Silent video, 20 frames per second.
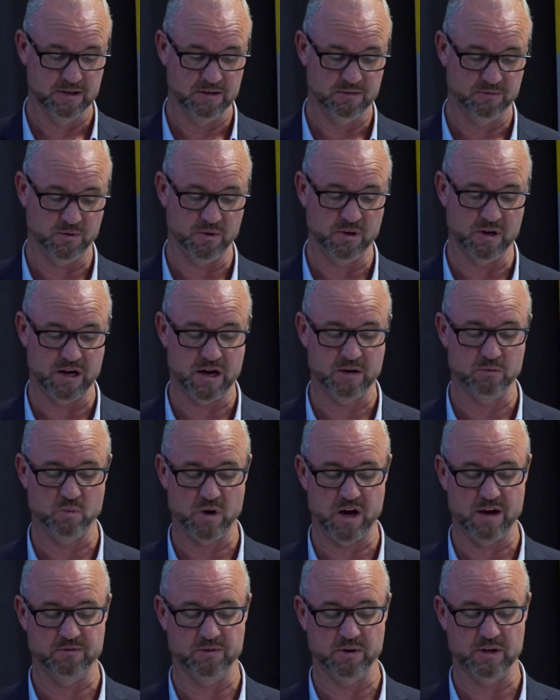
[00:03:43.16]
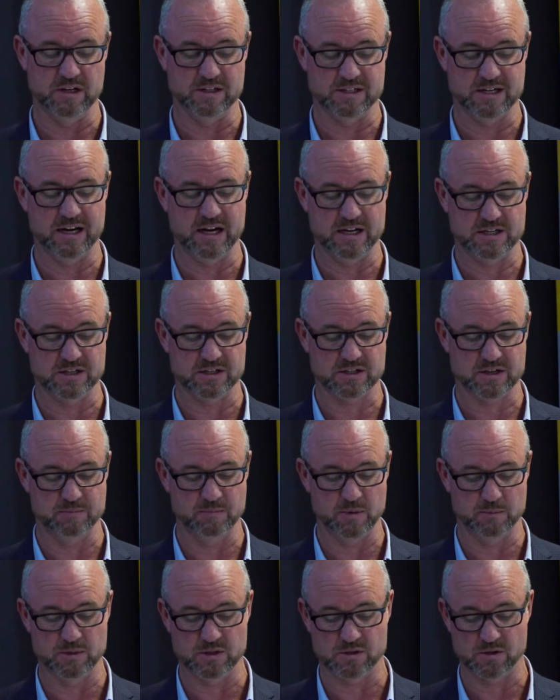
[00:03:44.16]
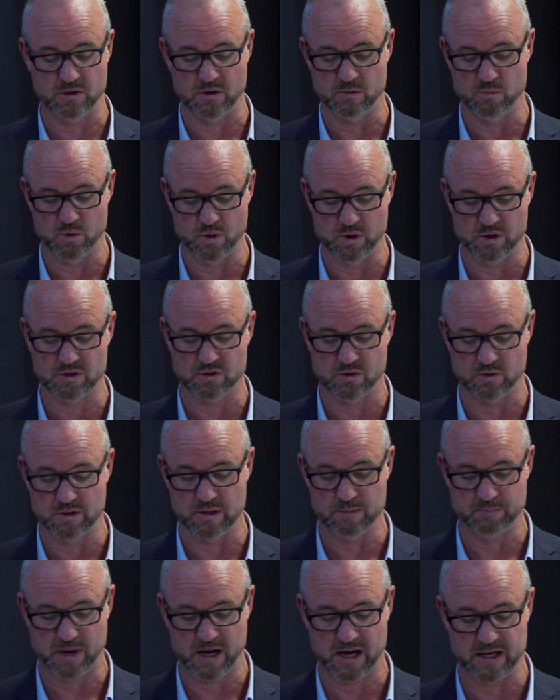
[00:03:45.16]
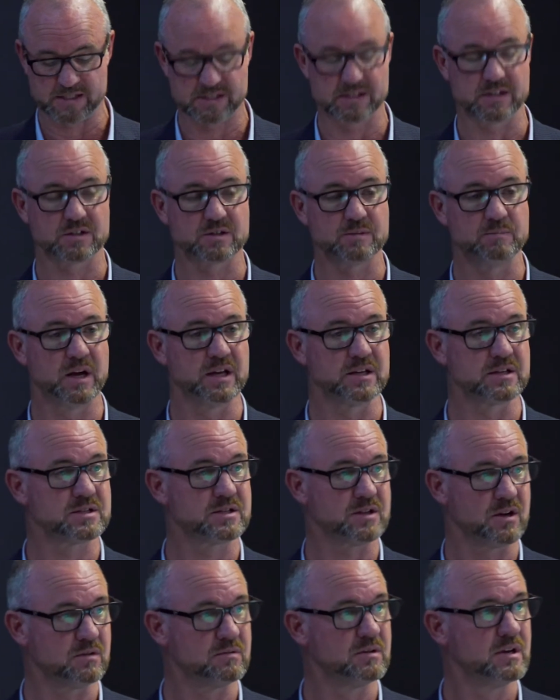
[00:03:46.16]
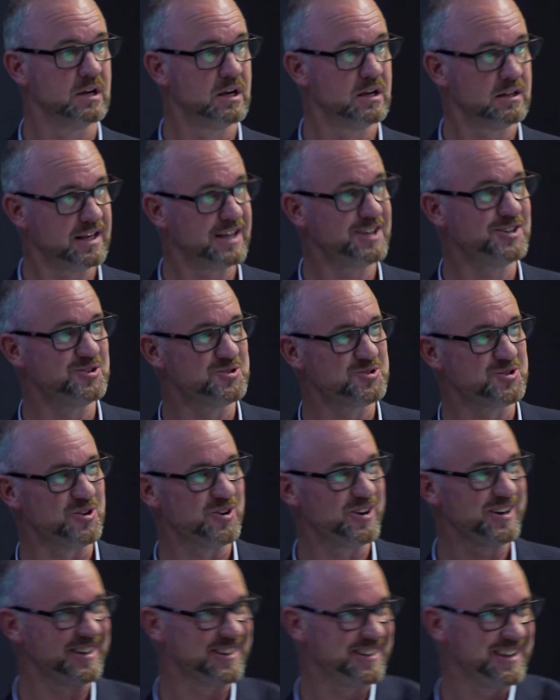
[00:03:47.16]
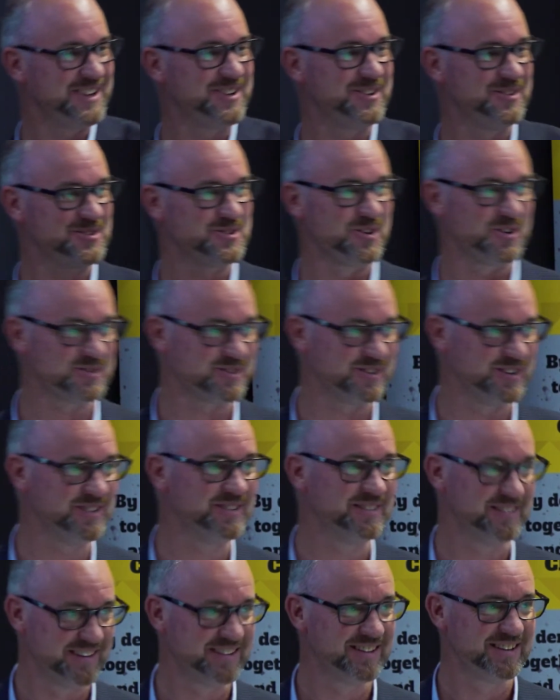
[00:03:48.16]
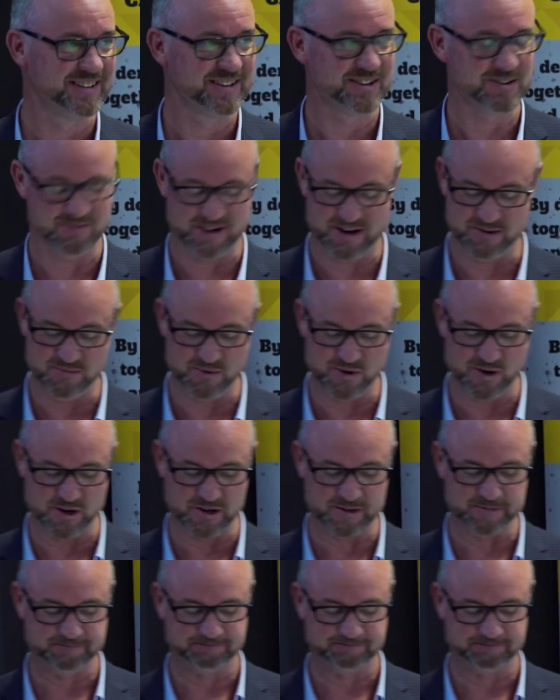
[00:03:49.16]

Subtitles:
for their unwavering and tenacious commitment to their work during the past 6 months. So thank you, Julie, and thank you, Jocelyn. Great work.